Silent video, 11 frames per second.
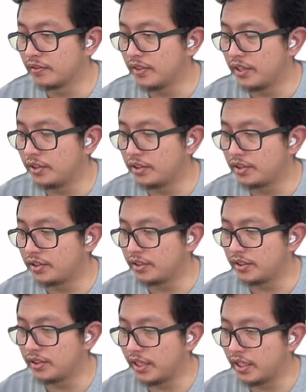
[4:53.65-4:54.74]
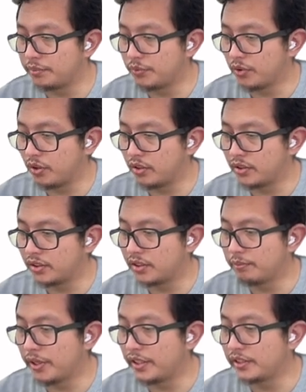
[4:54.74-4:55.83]
then this is the ellipse. We call this
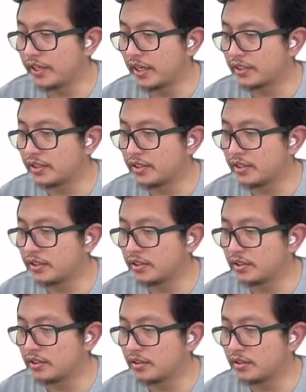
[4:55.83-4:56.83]
the major axis,